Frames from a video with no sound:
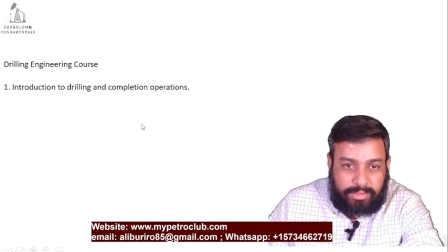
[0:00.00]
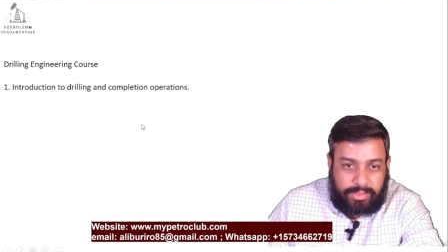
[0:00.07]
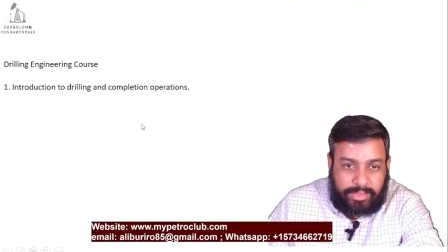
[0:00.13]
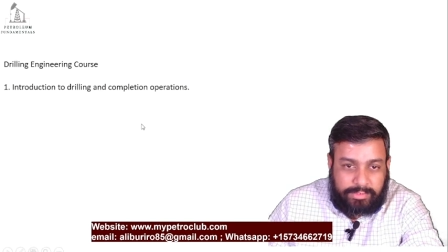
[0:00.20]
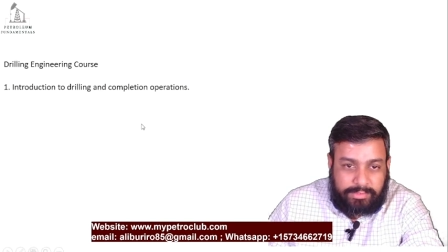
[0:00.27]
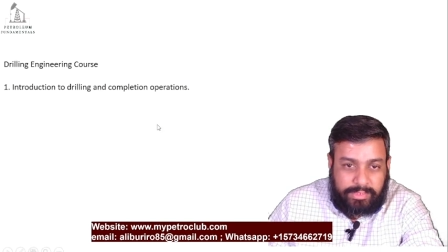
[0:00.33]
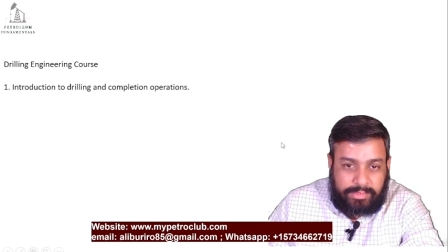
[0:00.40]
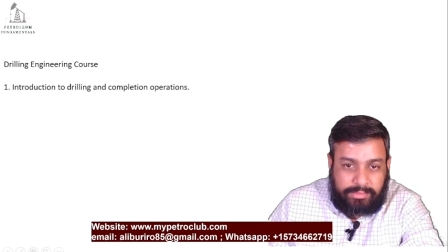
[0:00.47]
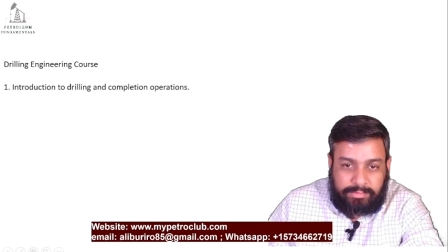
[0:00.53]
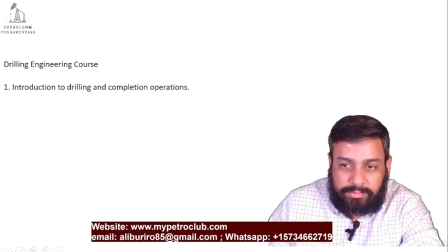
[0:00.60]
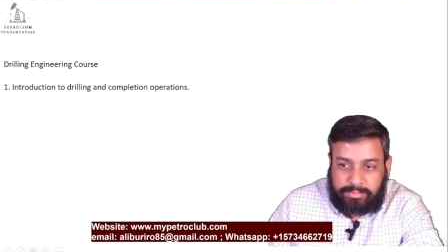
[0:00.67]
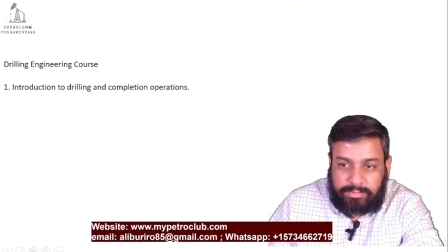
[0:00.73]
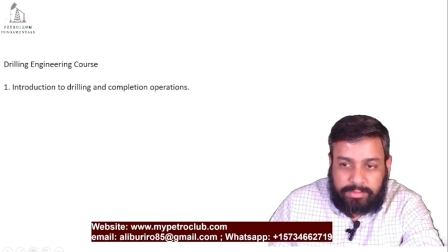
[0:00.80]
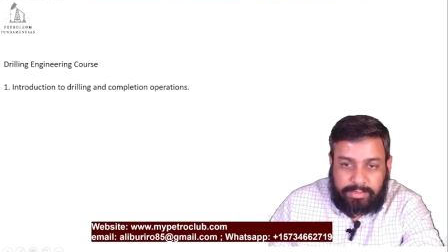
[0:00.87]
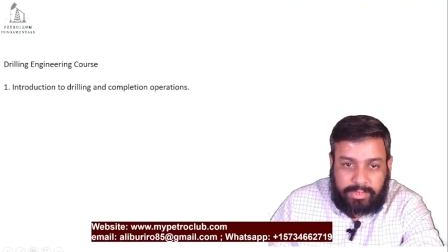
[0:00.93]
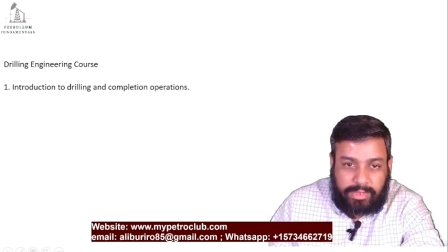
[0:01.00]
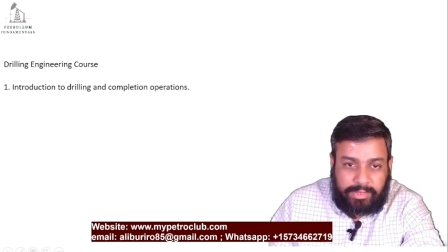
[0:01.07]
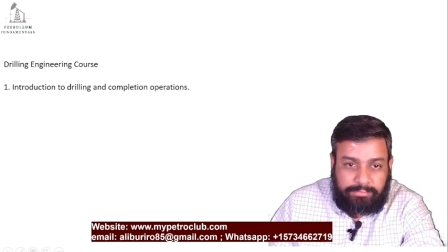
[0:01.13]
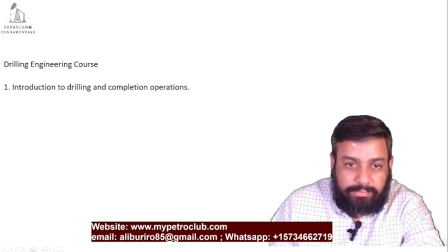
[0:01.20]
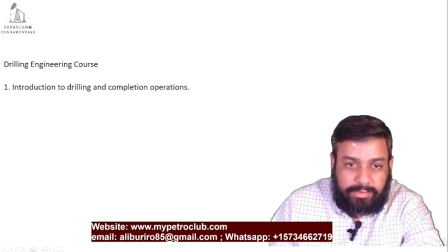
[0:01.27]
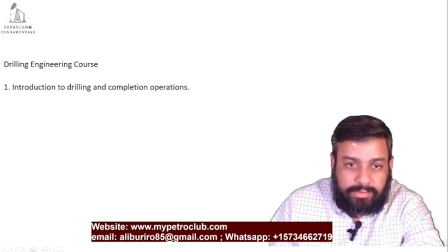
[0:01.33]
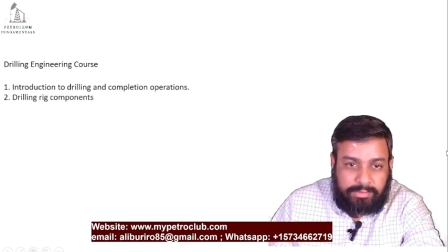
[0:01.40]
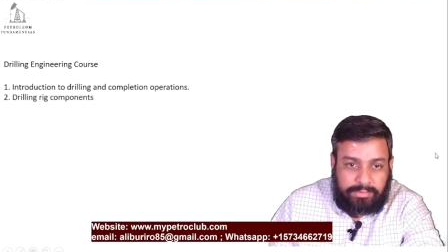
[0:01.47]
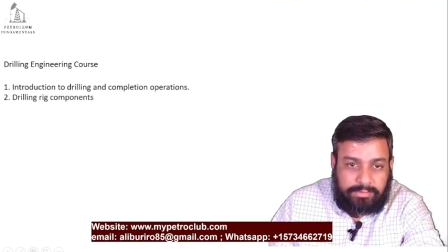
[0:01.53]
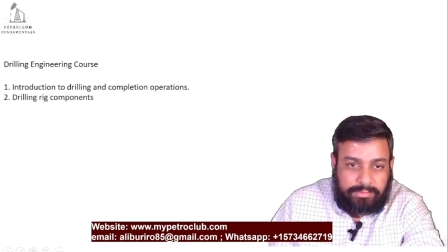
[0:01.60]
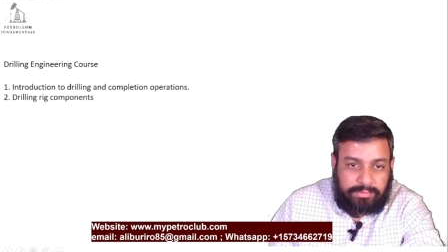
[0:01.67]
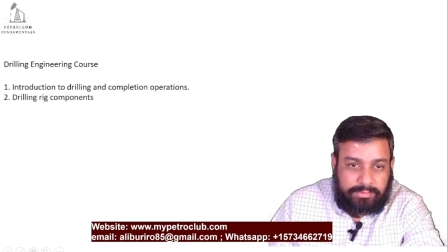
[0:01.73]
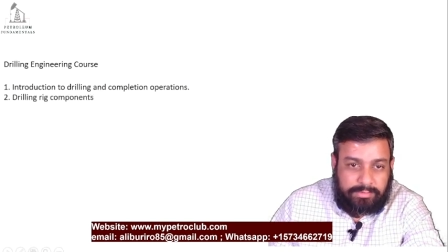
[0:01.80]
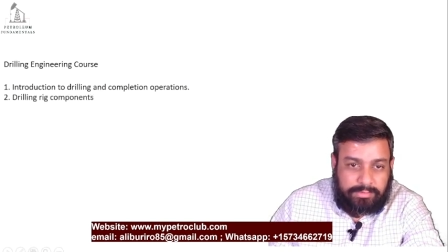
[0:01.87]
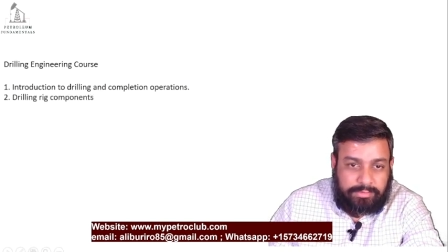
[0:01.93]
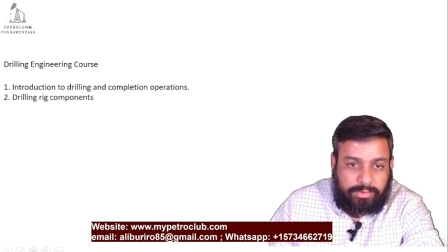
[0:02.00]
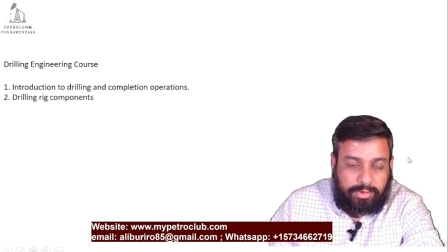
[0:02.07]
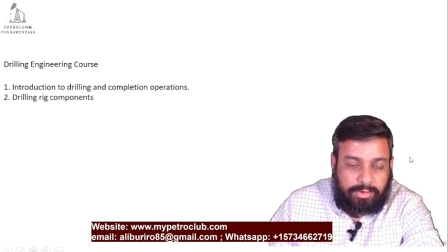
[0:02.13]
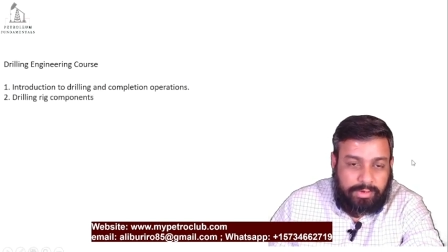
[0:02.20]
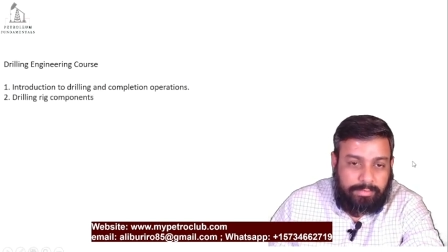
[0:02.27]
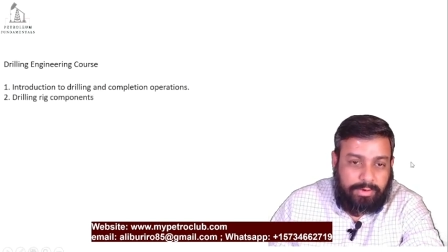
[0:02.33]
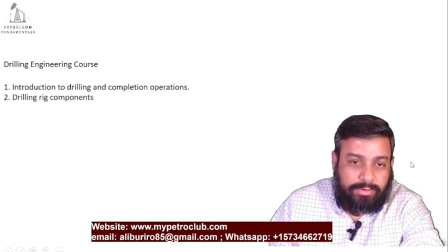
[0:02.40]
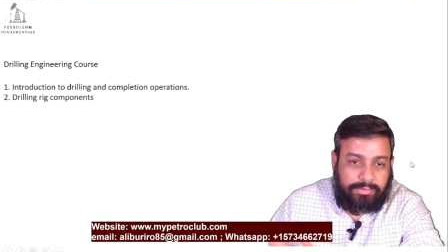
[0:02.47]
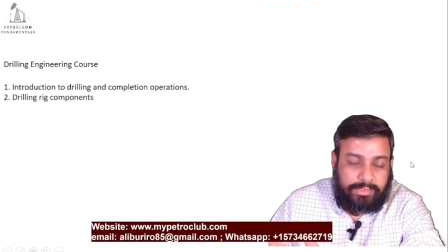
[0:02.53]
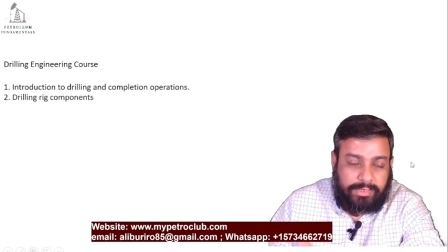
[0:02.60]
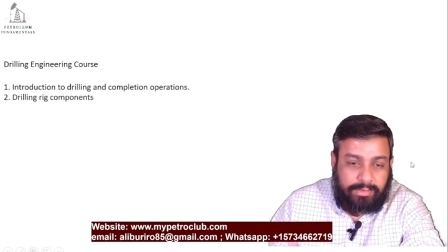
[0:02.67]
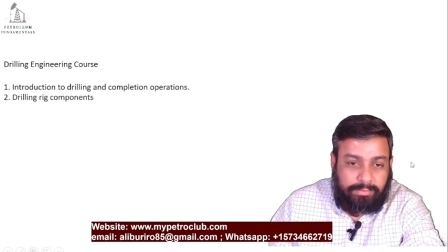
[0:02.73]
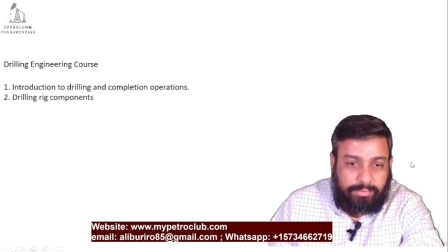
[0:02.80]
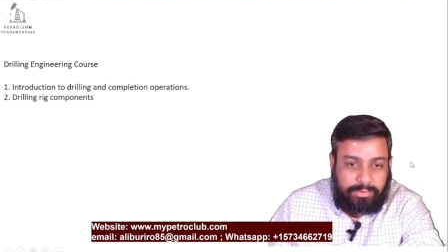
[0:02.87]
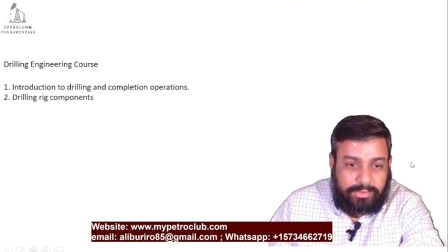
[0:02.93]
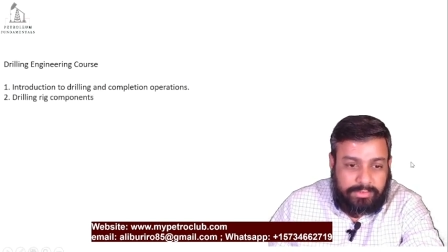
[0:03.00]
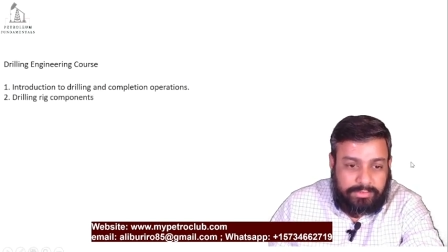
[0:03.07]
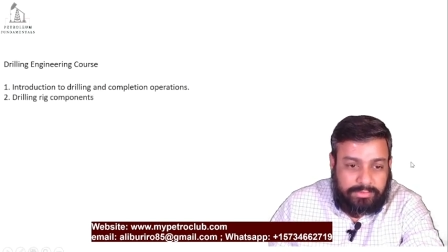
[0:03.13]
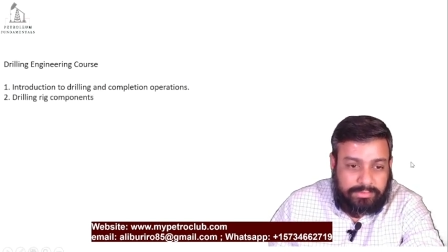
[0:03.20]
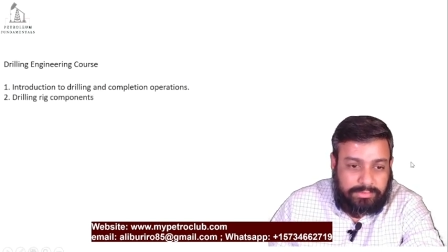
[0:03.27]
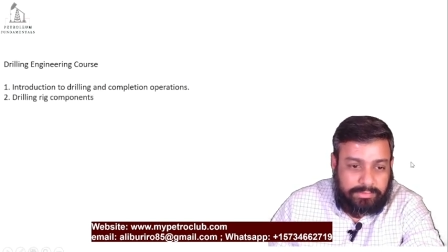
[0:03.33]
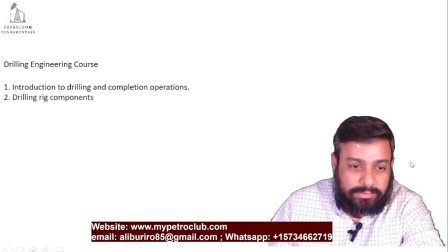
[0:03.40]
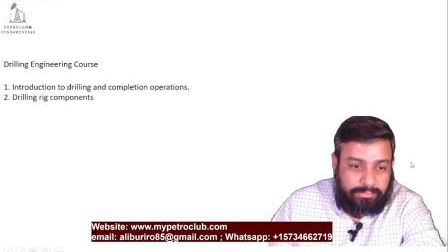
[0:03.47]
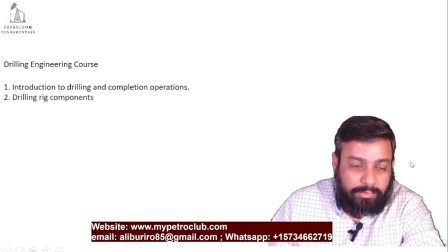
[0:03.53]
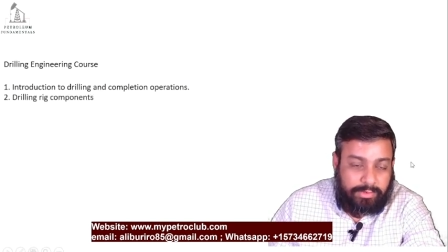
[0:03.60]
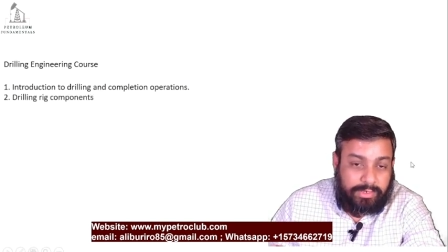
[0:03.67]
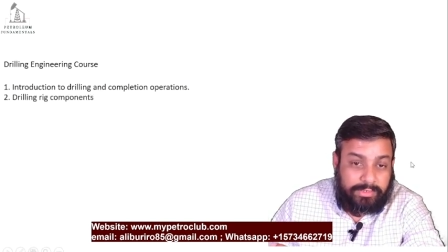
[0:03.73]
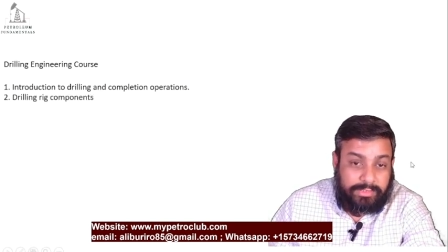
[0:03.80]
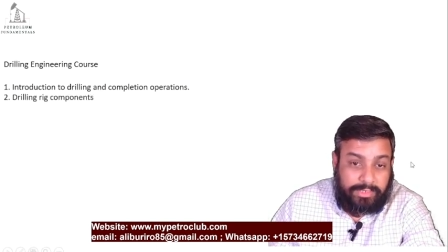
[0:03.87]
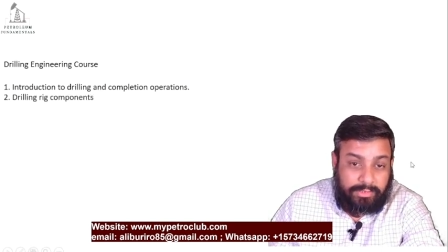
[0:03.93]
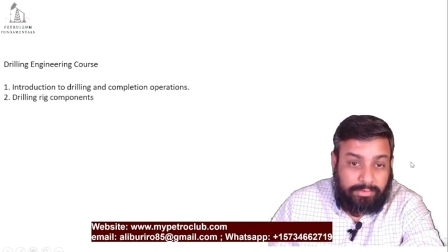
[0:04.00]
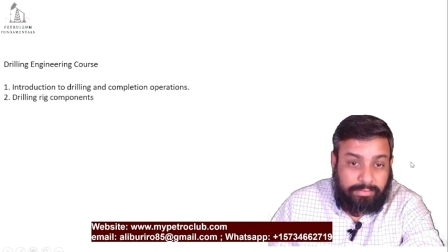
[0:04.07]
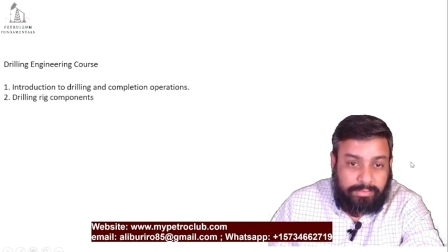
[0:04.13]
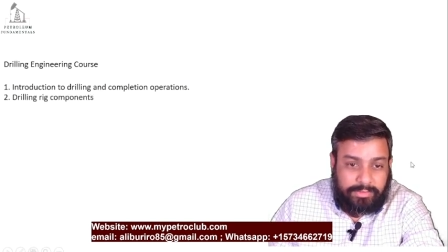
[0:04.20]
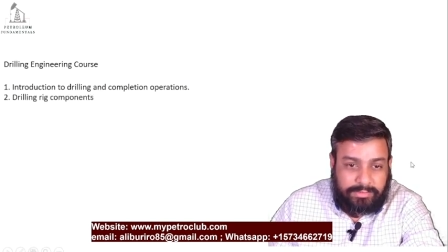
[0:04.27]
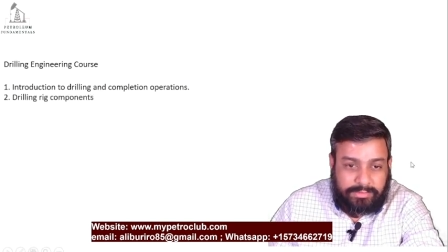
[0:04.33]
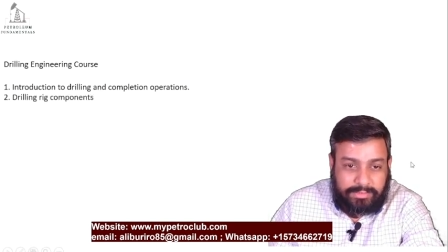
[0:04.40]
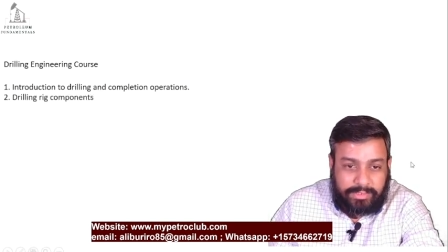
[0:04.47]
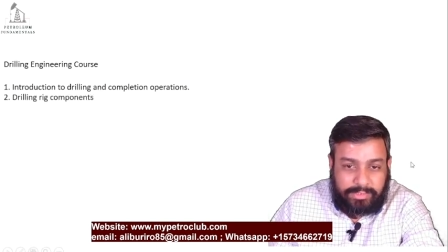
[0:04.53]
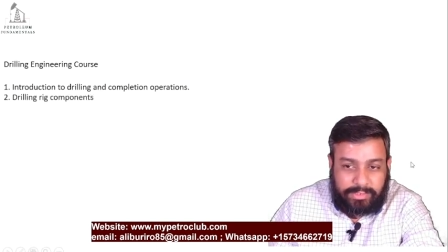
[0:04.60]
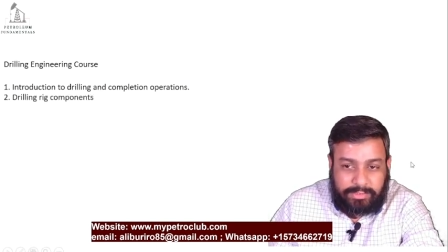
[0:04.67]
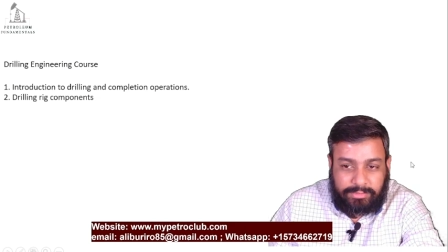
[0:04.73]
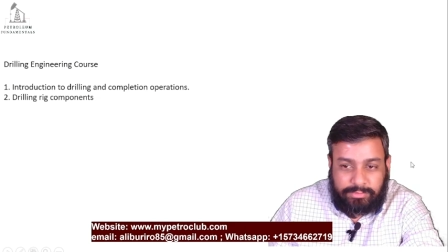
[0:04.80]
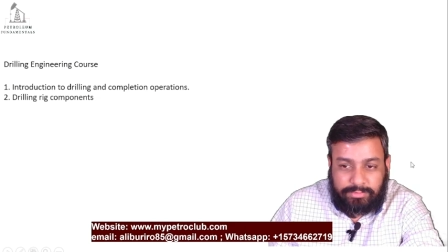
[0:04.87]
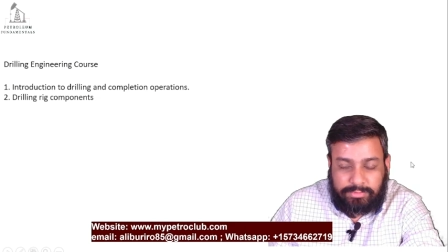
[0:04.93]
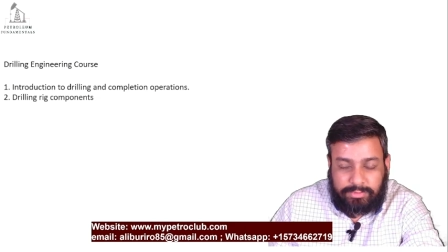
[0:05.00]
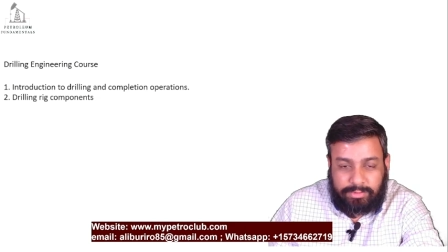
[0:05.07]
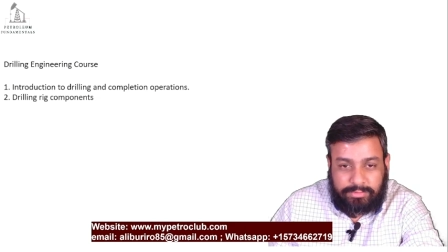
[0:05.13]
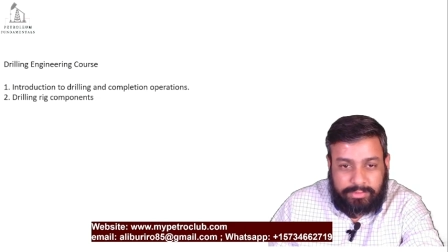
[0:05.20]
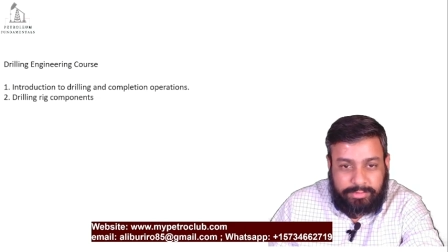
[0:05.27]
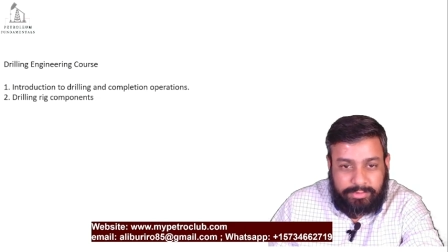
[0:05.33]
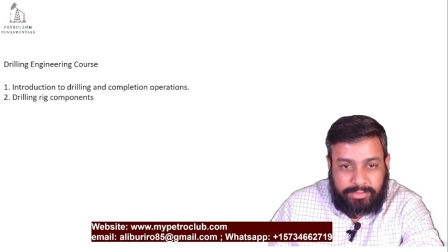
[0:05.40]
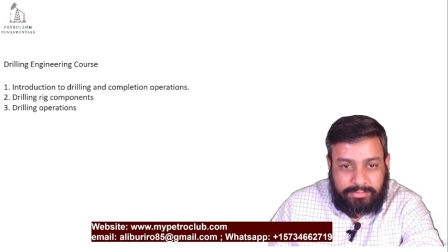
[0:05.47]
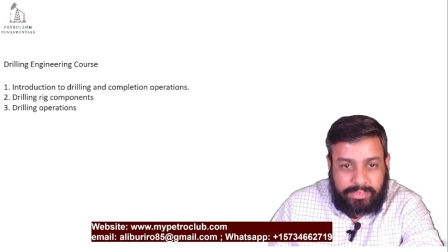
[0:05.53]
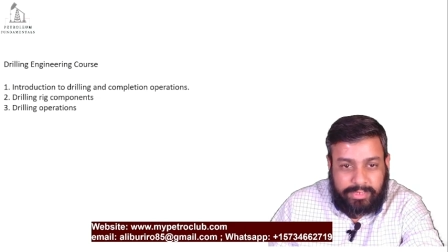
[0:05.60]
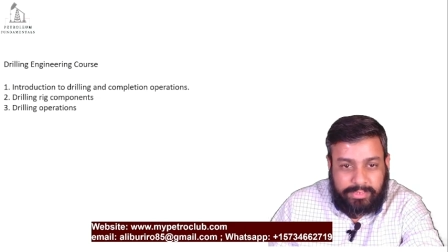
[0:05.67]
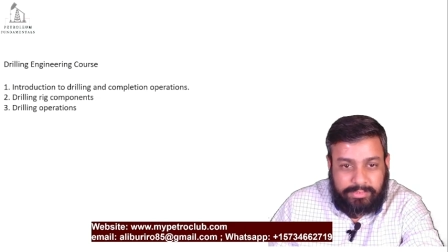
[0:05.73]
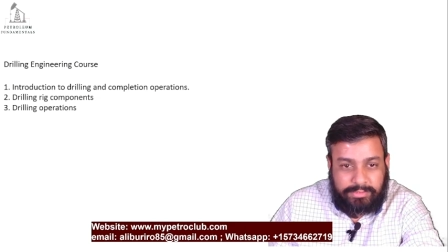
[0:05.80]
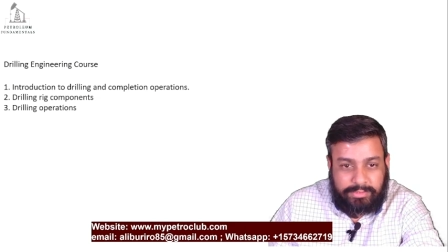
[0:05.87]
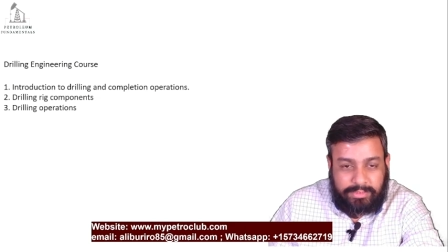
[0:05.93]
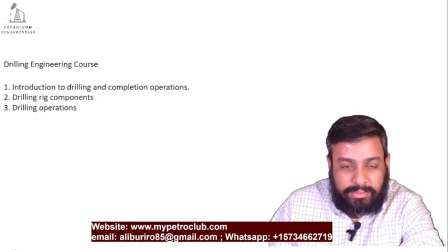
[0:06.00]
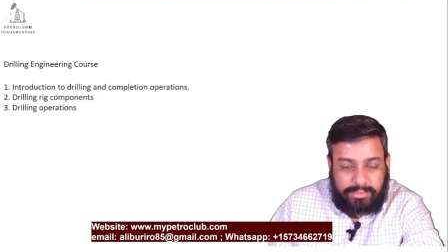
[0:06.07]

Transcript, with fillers: and then i will talk about the components what are the equipments that are used on the rig site